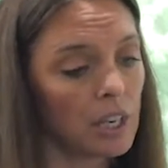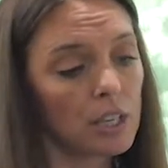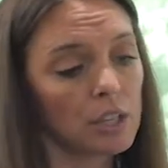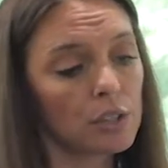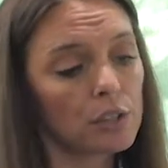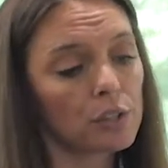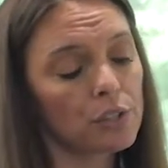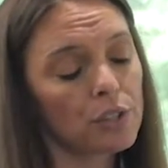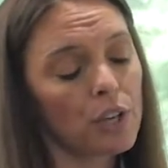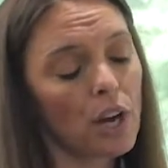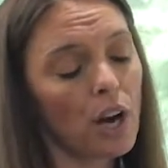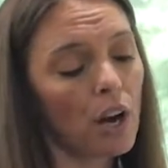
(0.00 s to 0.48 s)

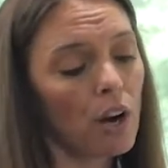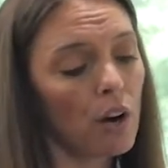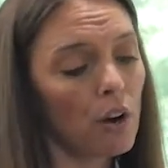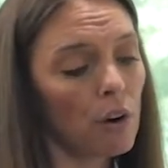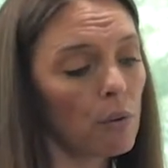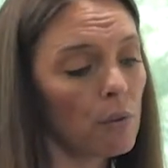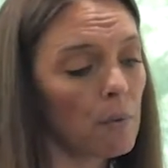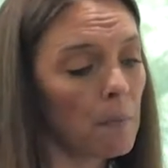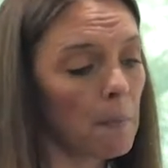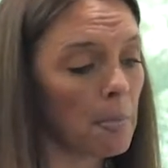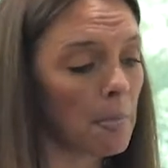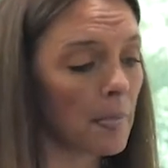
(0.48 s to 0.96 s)

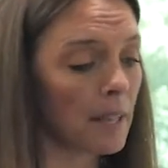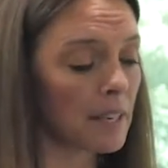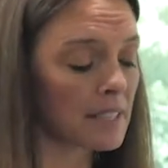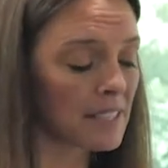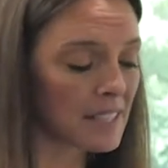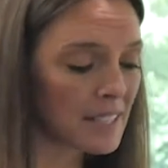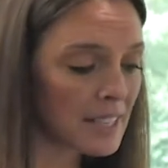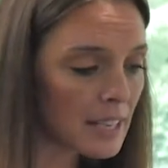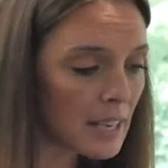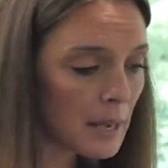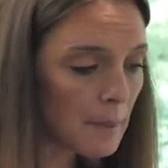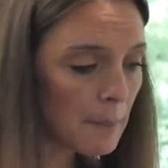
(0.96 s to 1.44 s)
So
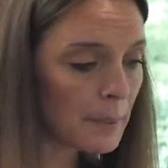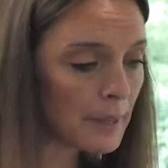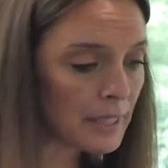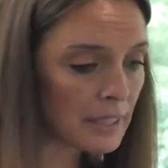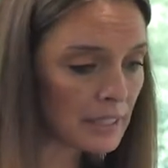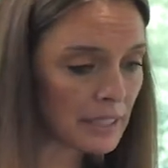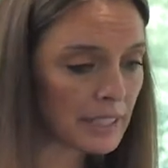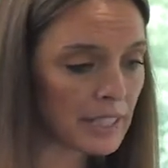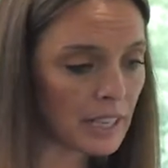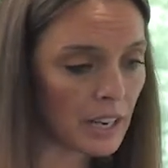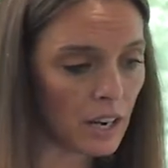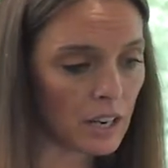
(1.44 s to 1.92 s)

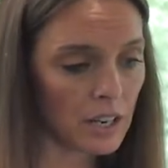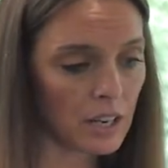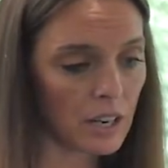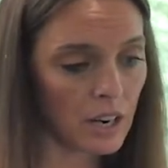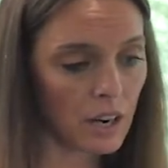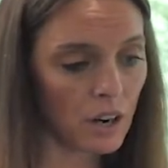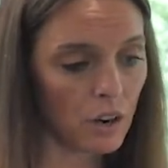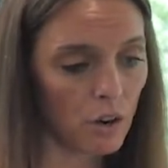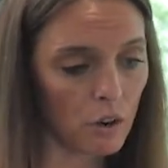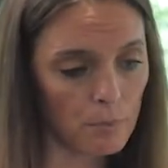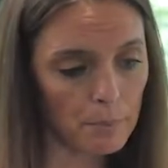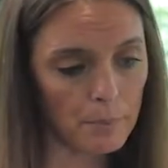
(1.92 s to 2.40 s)
typically on a
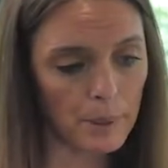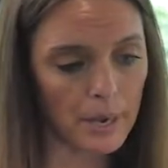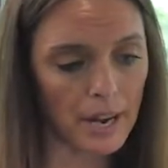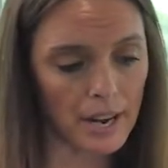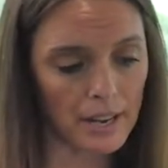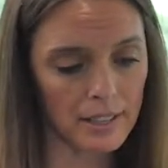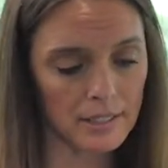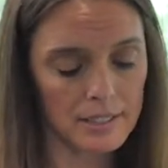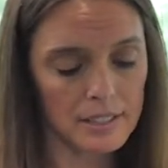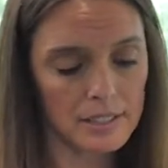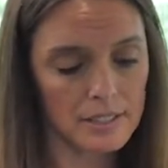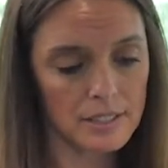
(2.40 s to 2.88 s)
home
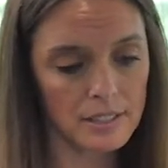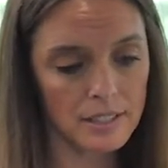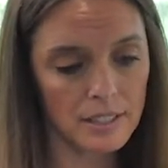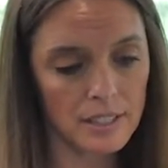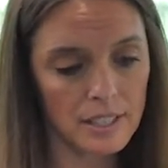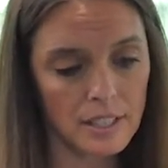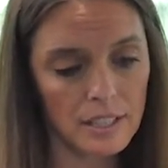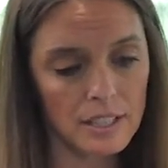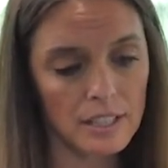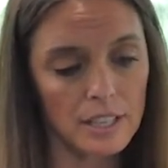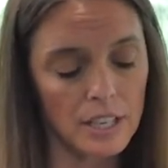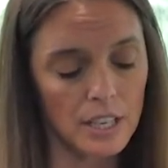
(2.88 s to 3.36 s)

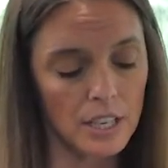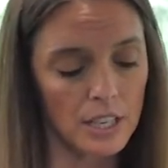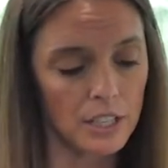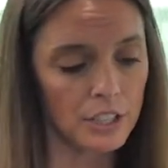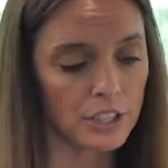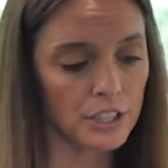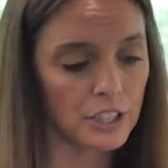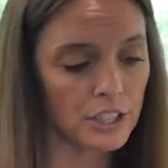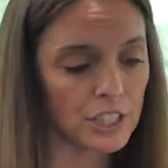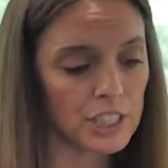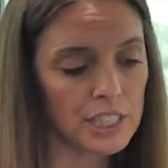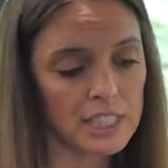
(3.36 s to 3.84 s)
policy,
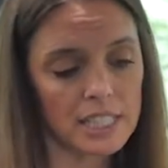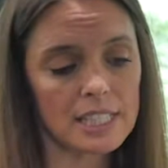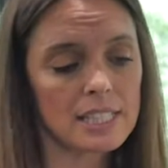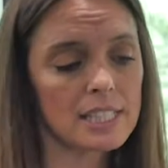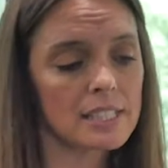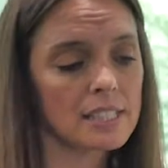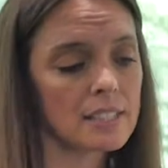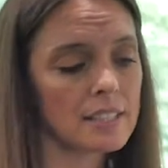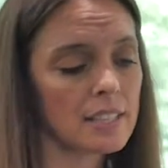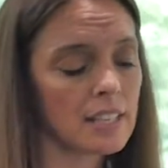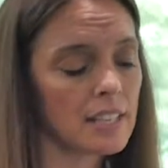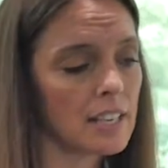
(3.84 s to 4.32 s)
you're going to
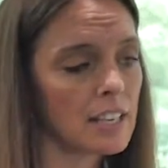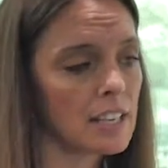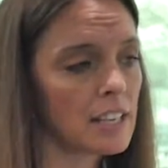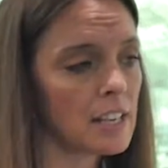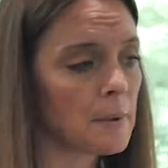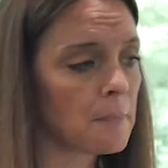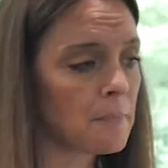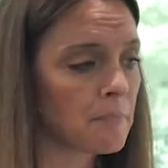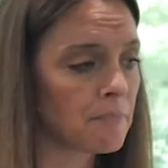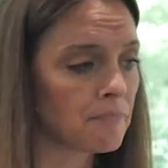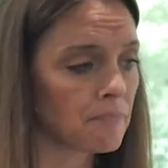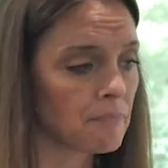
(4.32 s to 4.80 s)

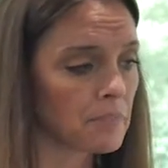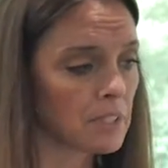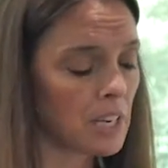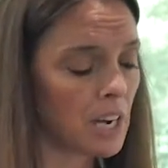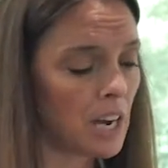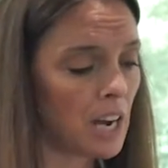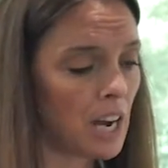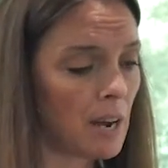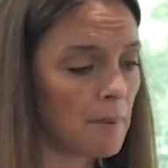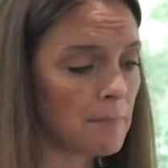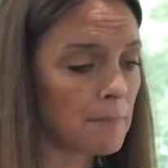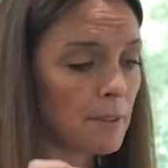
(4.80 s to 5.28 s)
see
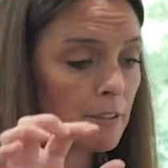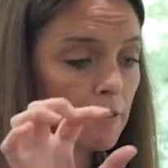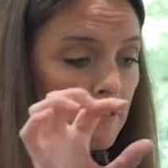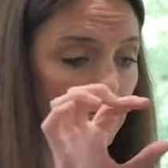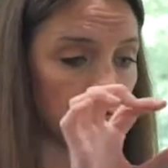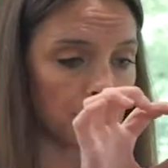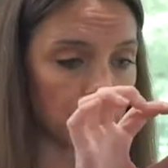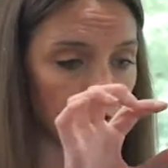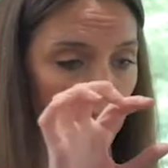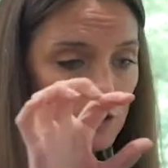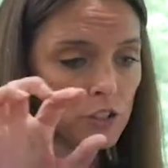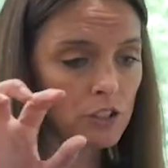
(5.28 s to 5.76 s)
The
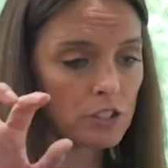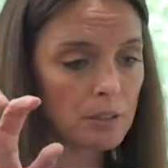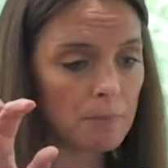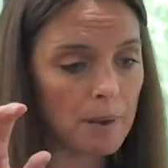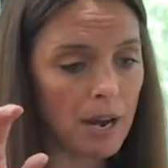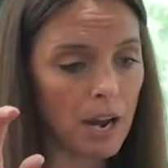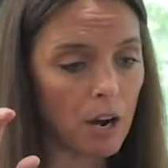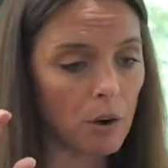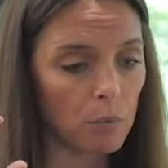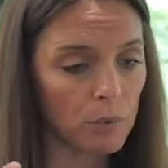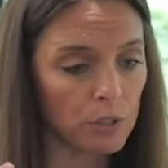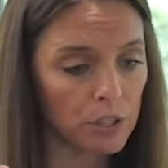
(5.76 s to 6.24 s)
first
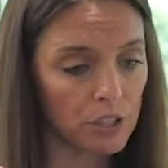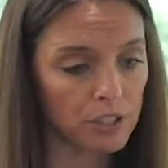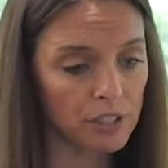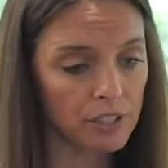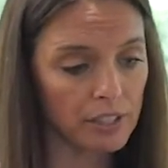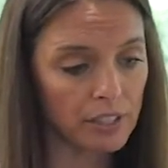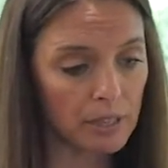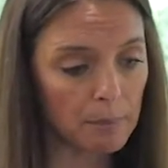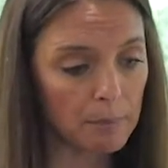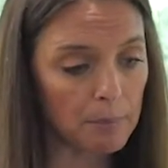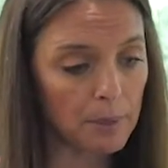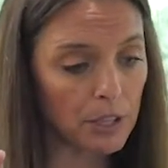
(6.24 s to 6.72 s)
amount, which is
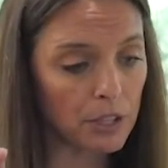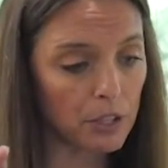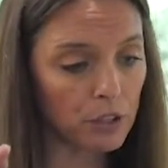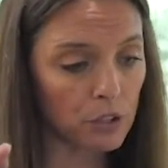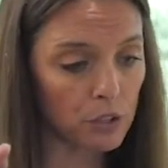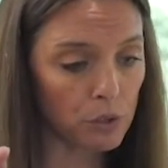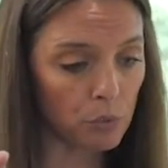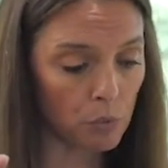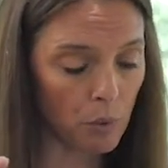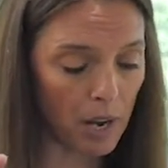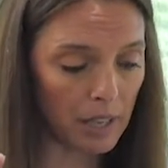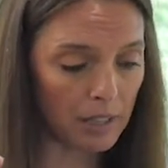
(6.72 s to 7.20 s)
going to be the
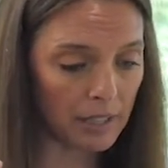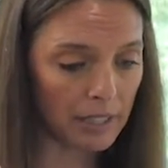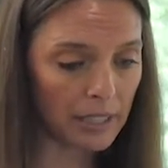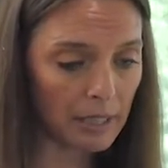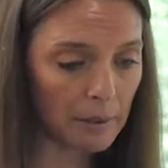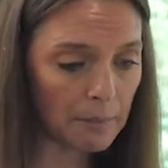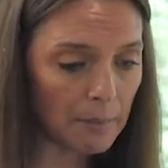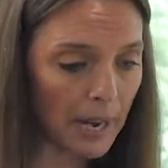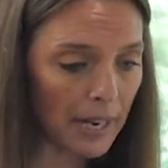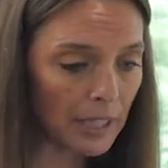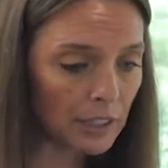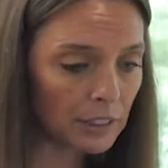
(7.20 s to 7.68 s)
dwelling
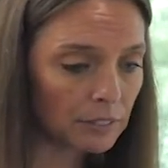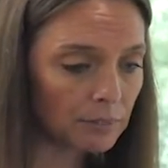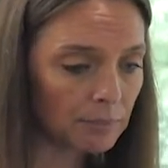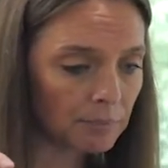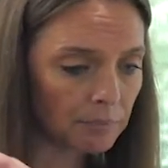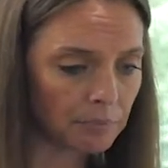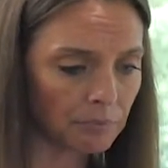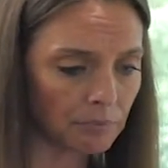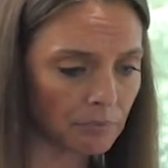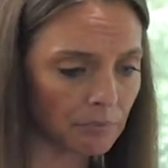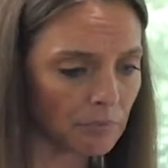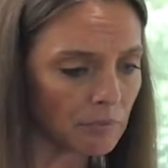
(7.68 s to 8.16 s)
amount,
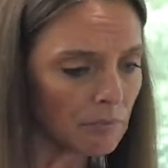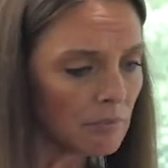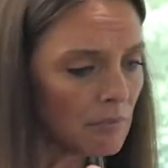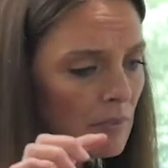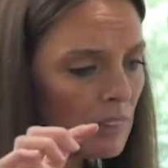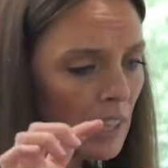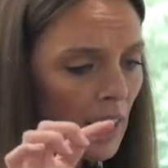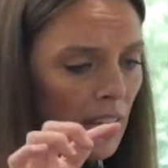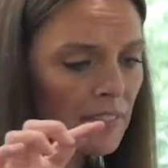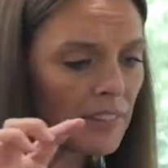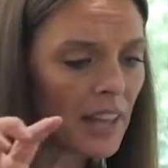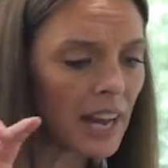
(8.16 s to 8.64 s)

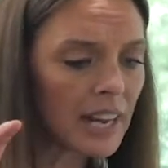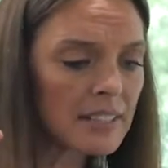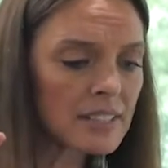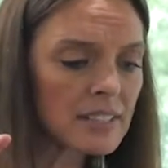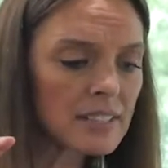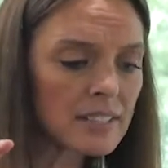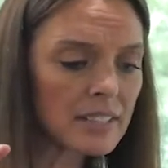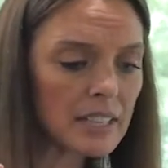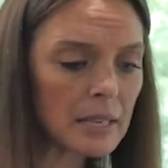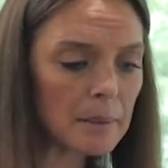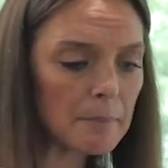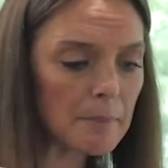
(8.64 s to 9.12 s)
and that's
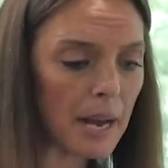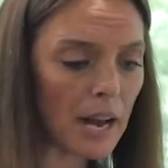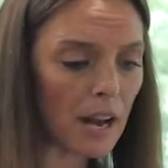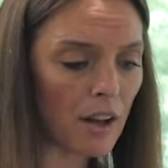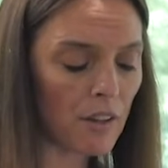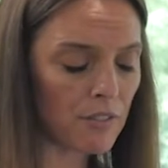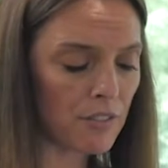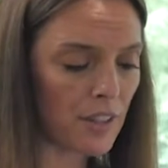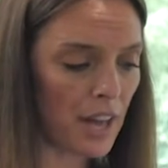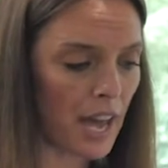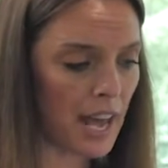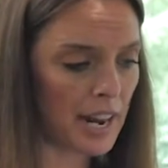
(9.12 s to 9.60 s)
the
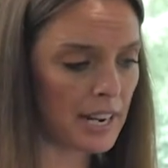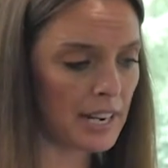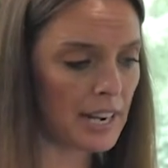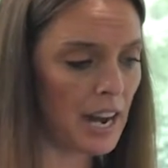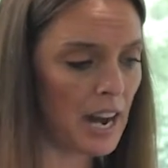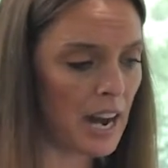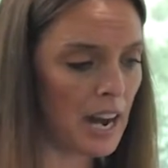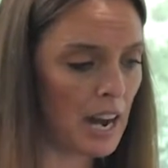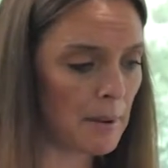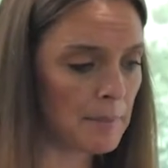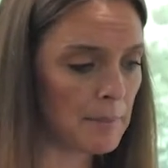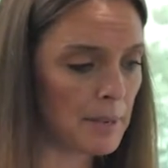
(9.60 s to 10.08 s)
amount that
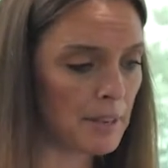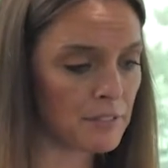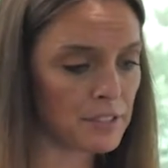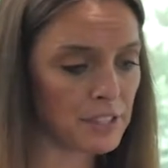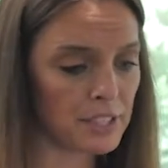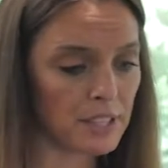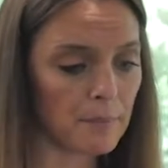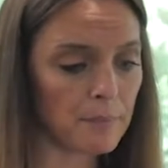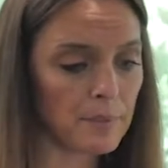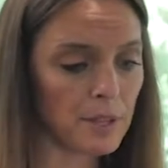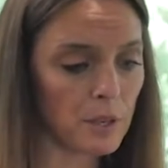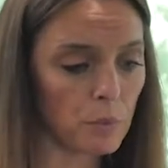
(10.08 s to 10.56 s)
if
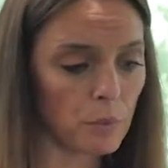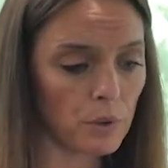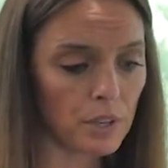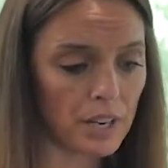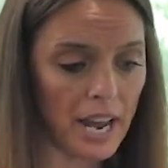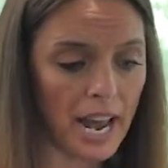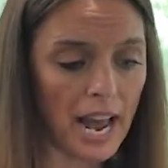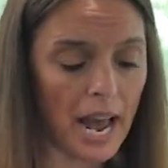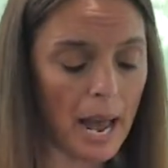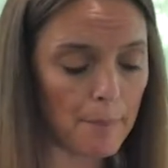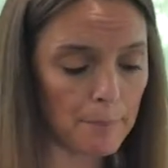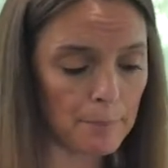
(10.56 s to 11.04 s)
something were to
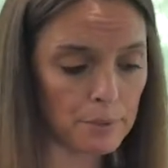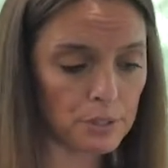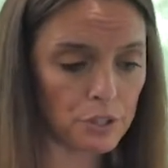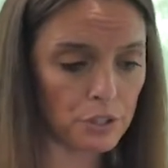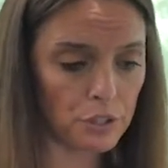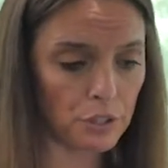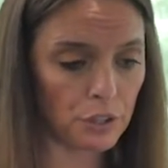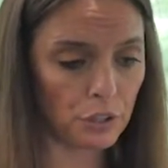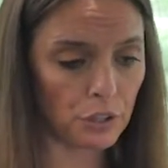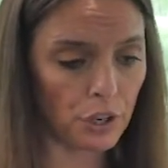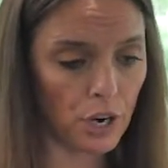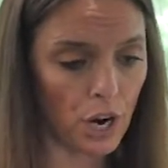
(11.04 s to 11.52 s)
happen
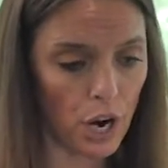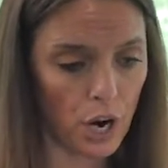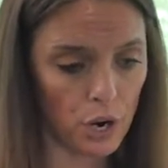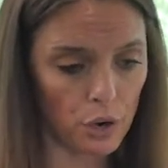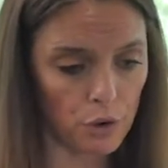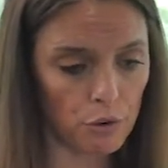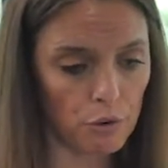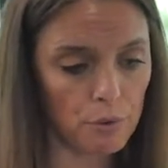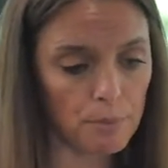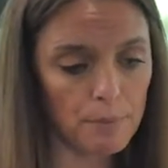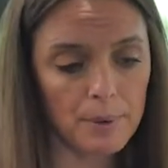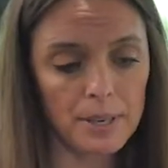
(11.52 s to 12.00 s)
to your
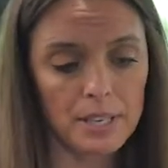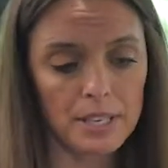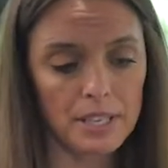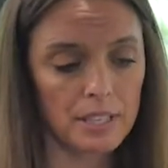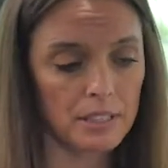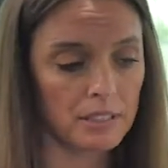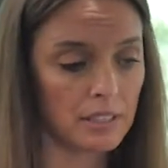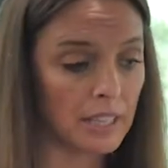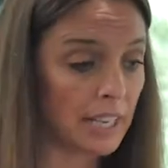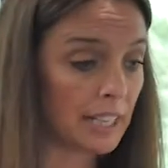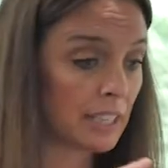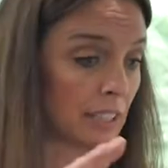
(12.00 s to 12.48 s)
home,
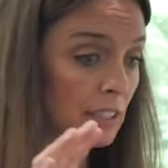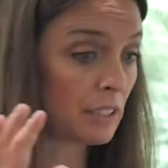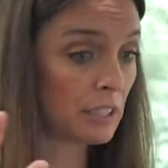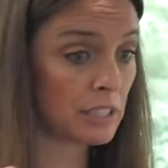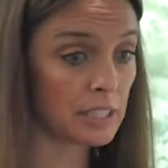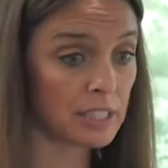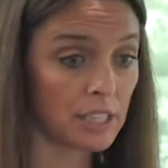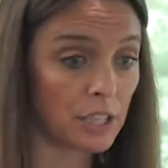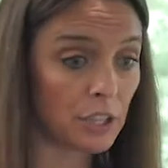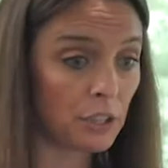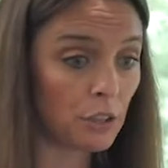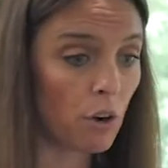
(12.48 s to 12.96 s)
like
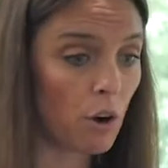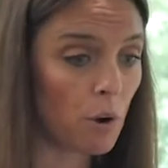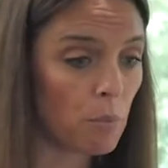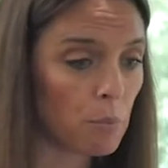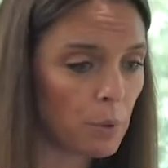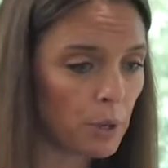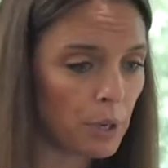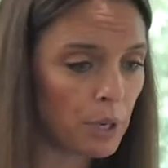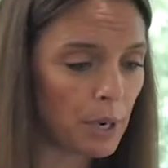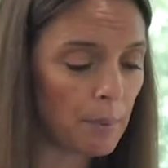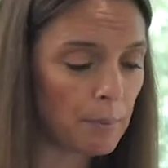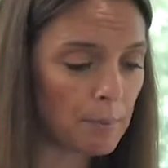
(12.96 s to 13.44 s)
let's say your home
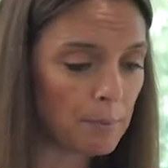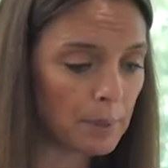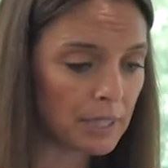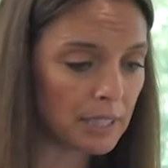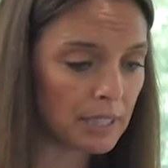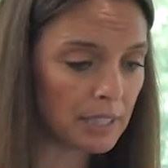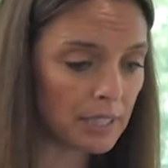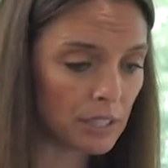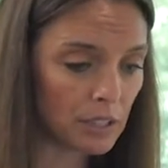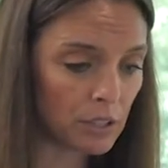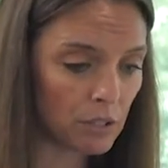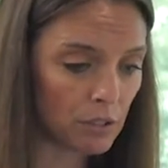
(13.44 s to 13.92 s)
were
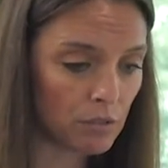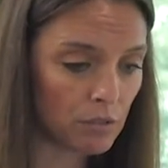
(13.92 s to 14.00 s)
completely